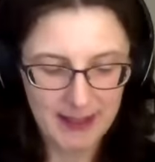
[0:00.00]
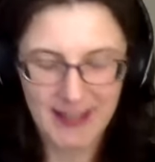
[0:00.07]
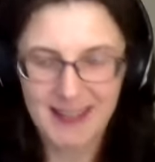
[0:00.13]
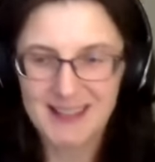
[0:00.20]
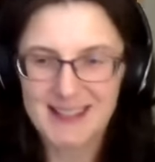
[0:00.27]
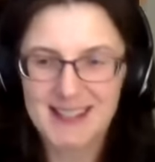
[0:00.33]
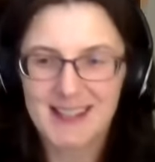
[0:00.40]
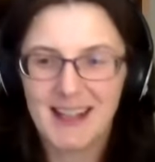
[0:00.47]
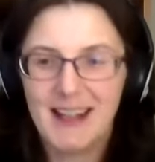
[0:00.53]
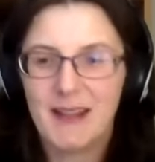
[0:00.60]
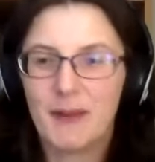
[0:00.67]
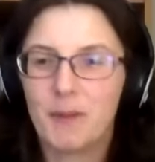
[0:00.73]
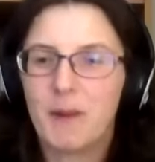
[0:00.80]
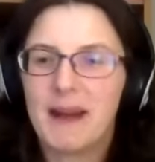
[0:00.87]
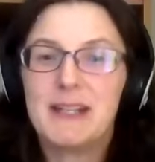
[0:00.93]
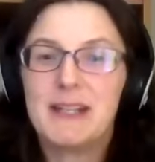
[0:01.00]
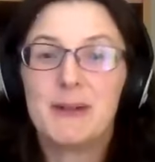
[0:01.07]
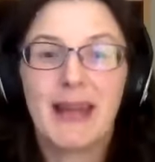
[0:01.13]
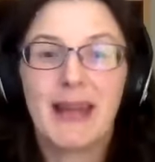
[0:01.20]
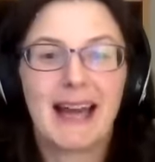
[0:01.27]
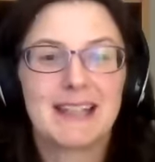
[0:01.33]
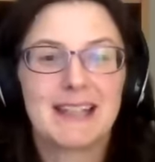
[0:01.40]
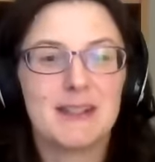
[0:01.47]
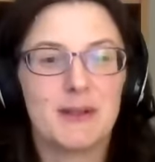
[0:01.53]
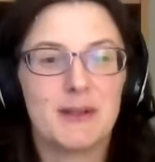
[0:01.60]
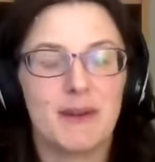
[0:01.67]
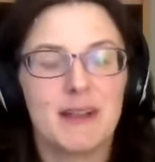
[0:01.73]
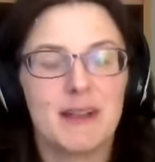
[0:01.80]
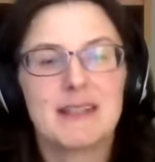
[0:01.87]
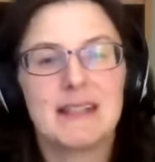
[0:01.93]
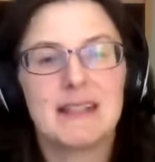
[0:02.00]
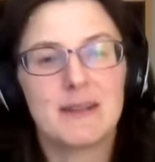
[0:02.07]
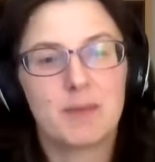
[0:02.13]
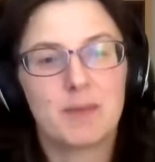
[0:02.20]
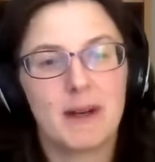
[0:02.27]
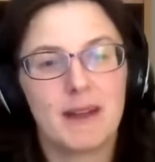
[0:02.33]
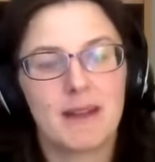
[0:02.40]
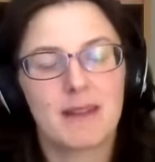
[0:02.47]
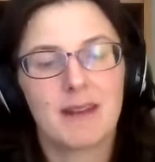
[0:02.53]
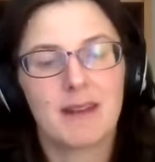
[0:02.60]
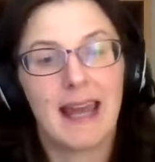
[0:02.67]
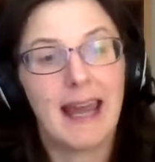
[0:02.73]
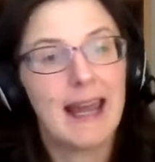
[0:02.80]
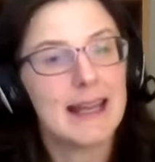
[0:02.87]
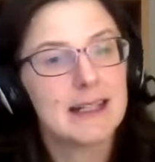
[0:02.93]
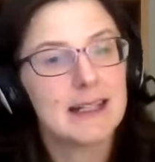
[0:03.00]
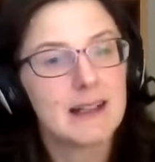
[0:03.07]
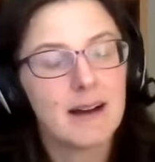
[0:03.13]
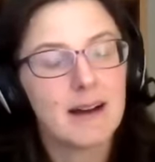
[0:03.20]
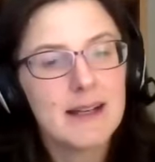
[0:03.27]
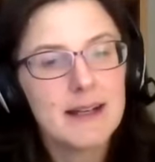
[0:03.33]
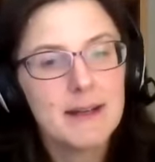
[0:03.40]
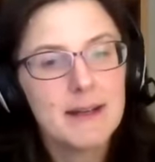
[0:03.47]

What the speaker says: And the way you can do this is with a headline.